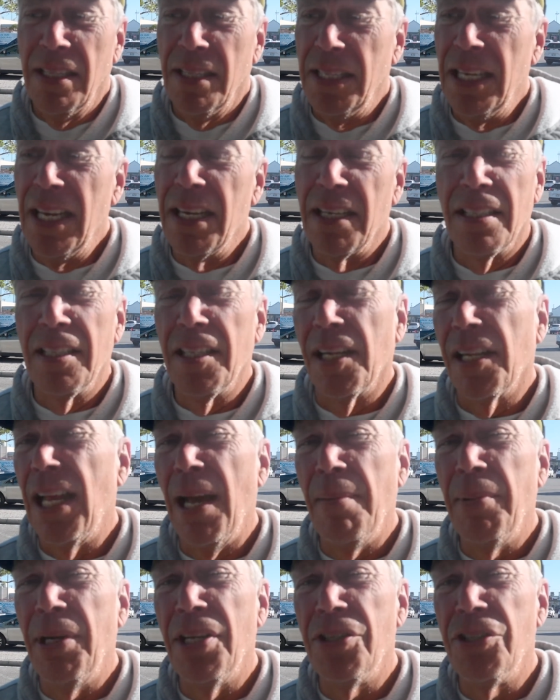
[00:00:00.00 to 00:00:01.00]
the
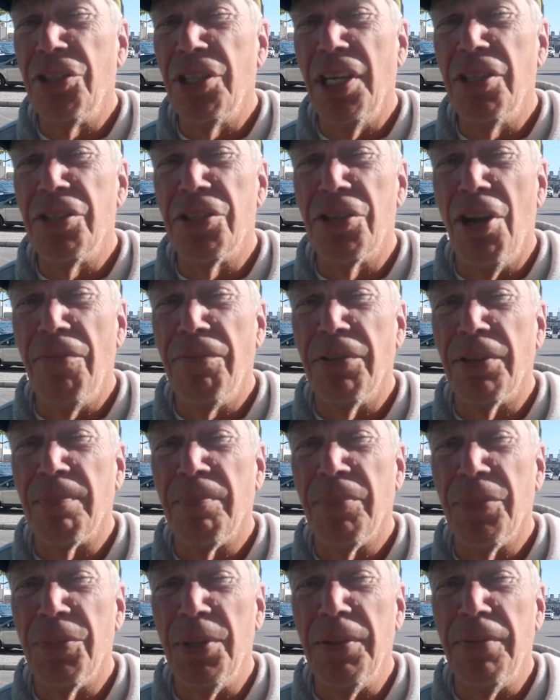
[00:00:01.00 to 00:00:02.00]
climate has changed often.
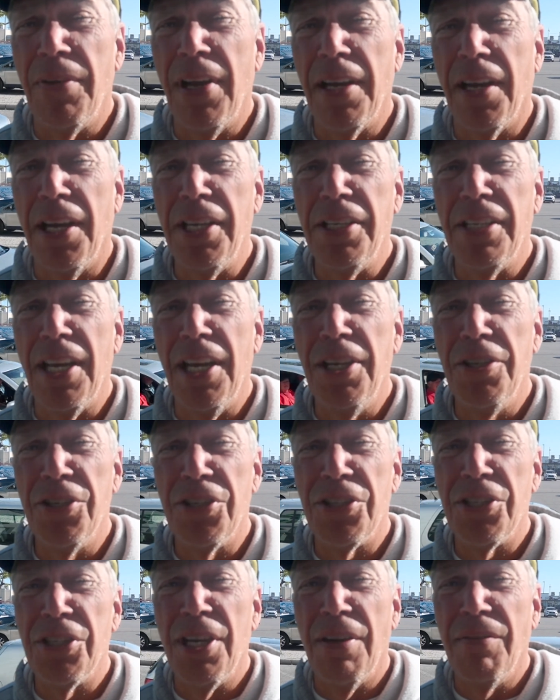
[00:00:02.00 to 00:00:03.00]
We've had ice
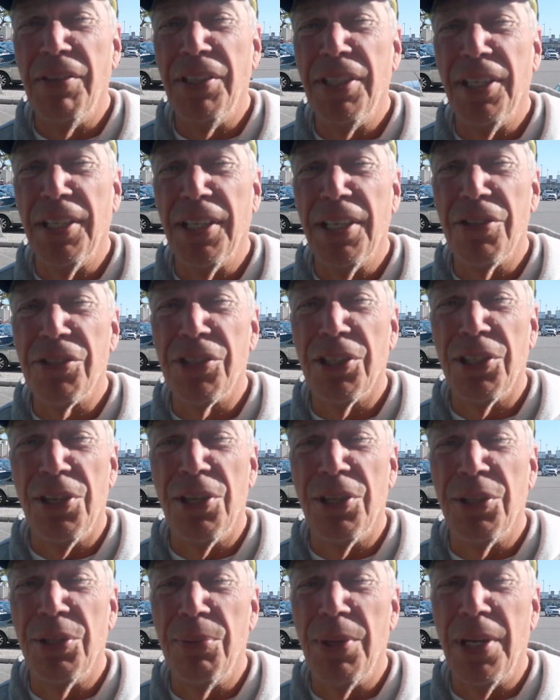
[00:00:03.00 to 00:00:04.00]
ages and everything else
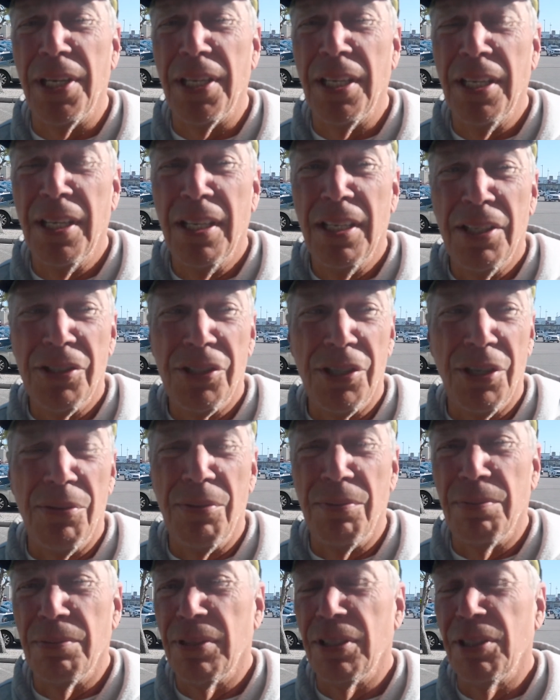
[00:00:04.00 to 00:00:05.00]
along the way.
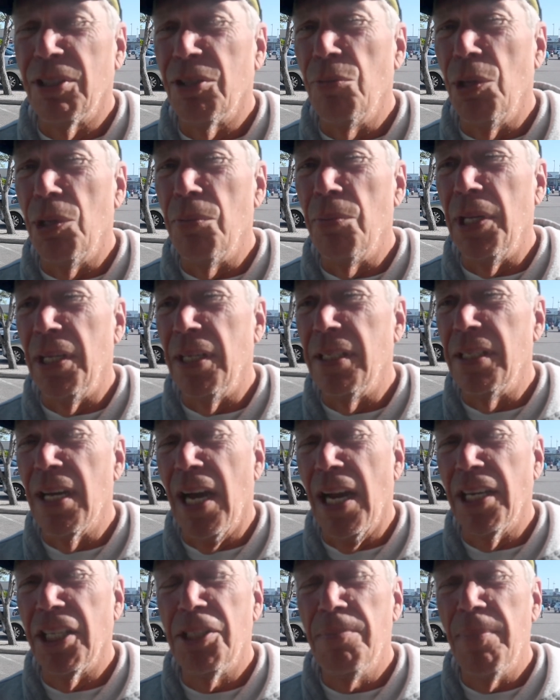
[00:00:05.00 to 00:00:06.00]
So would we
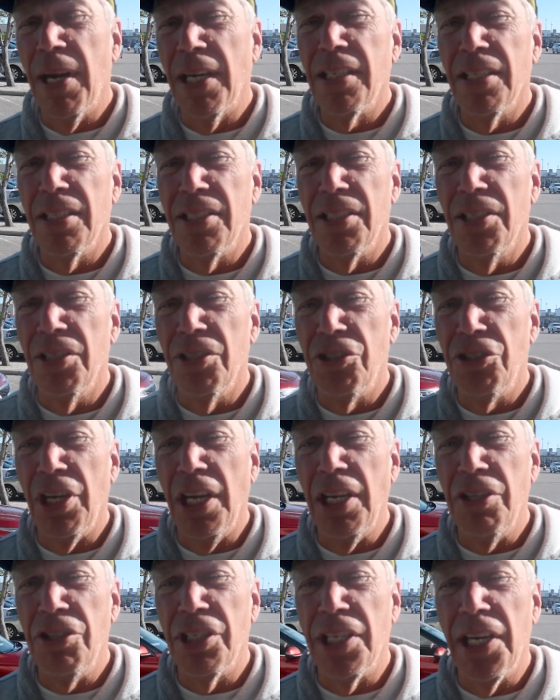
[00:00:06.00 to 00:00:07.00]
not expect it to
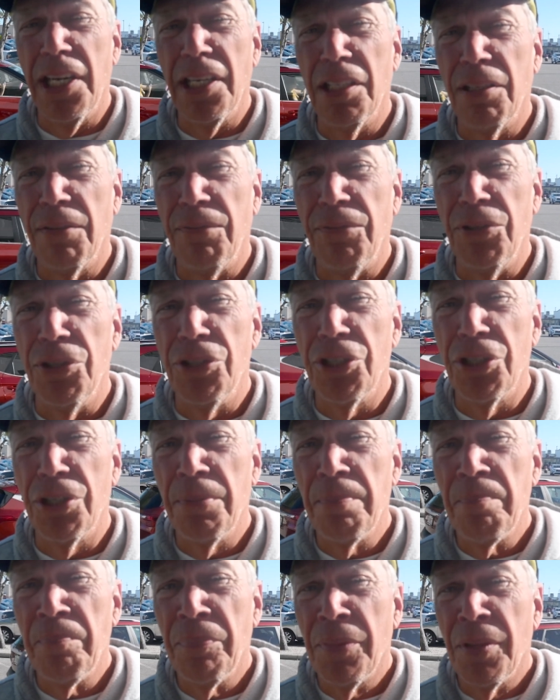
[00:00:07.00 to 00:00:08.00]
change again in the future?
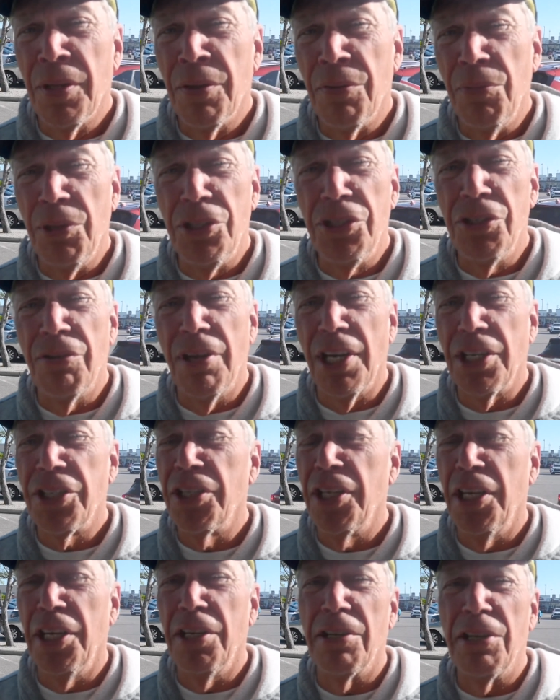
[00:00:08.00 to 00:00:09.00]
Which
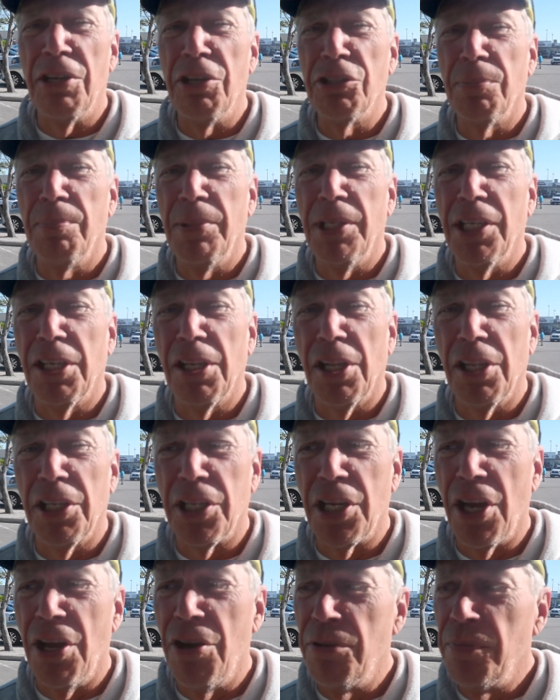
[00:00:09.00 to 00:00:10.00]
direction it'll ultimately
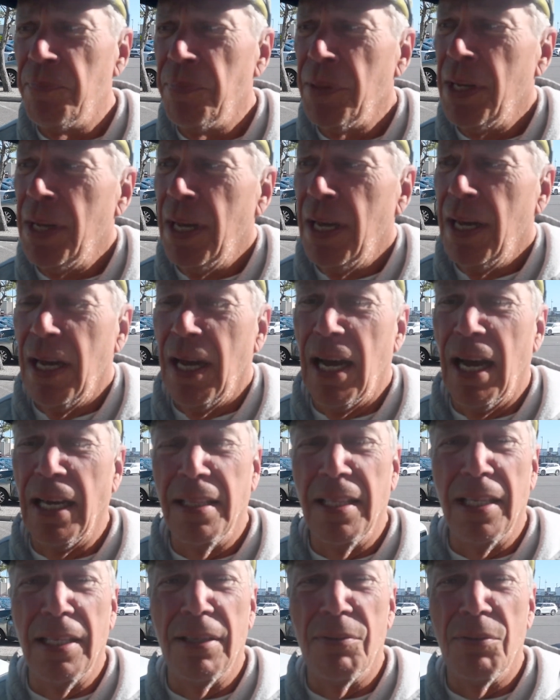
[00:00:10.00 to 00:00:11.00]
go? I
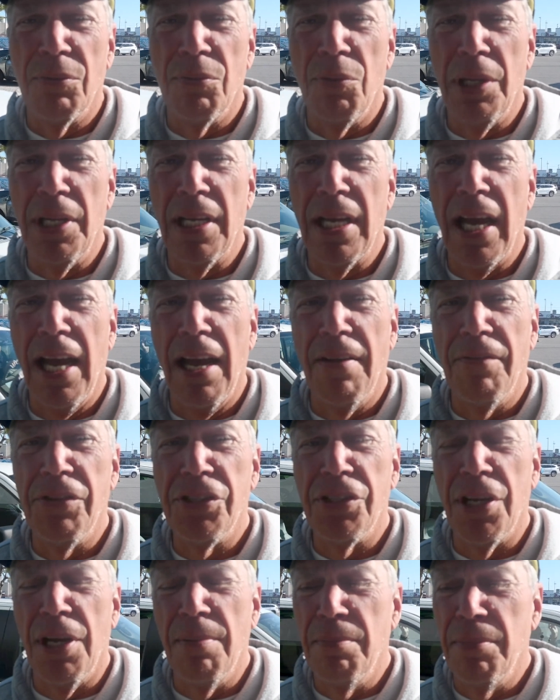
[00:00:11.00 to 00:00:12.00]
think we have
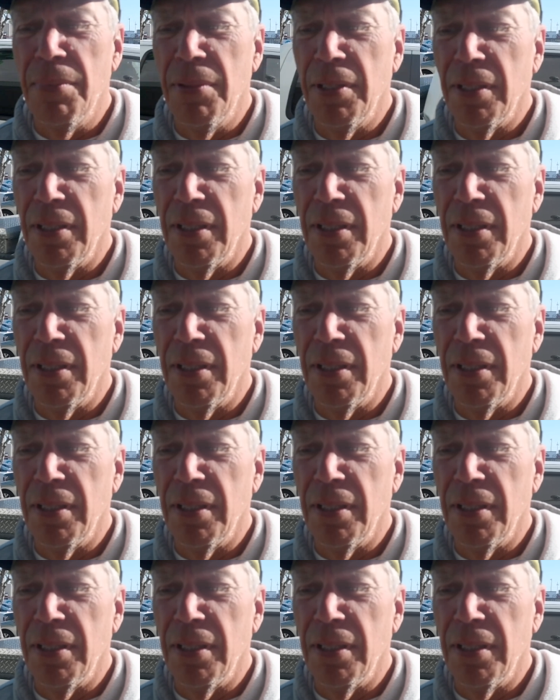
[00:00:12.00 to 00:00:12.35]
some